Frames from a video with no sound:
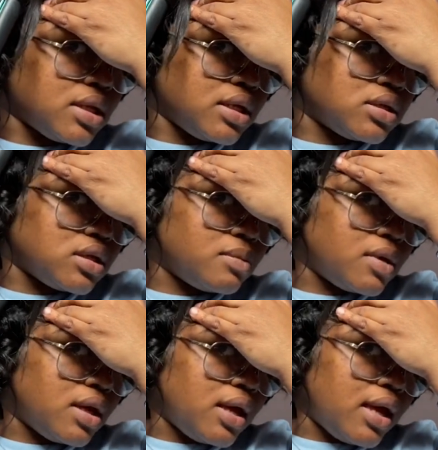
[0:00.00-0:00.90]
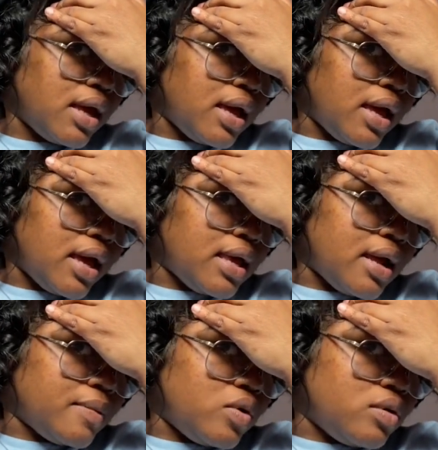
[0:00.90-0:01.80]
lace up. And
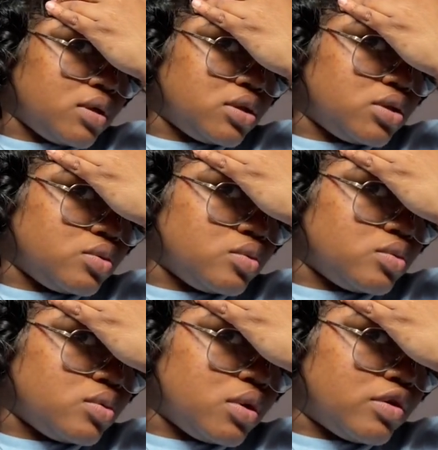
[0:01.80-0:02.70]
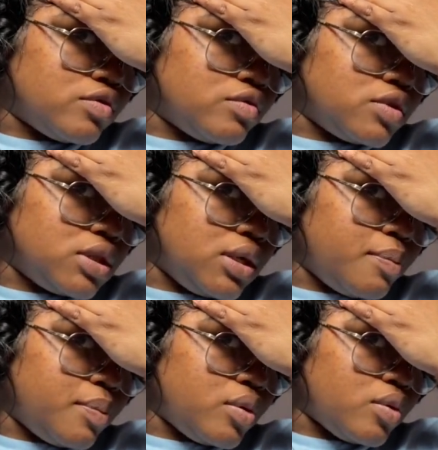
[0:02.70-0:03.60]
I'm going to really
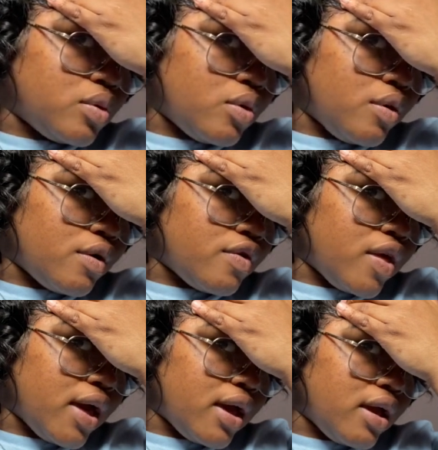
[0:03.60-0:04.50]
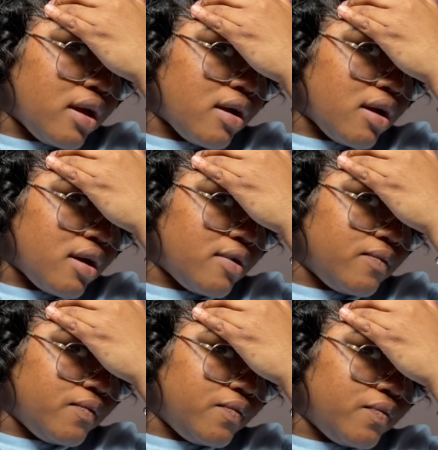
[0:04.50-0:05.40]
pull all that hair
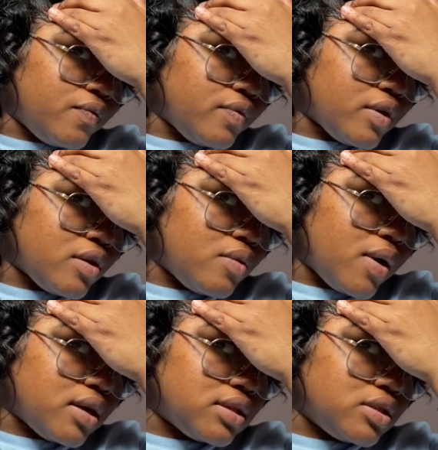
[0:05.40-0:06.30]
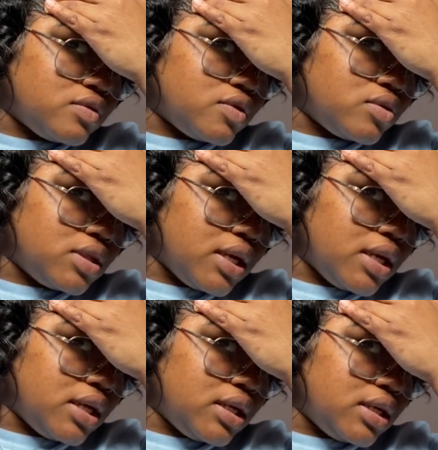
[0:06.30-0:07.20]
while still
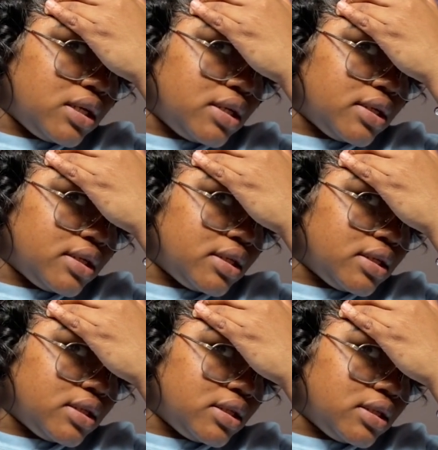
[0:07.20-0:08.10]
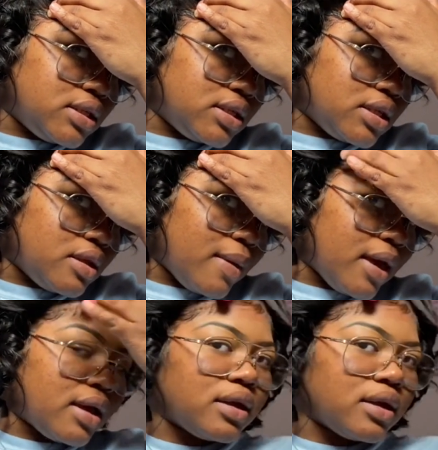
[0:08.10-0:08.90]
rotating to the back.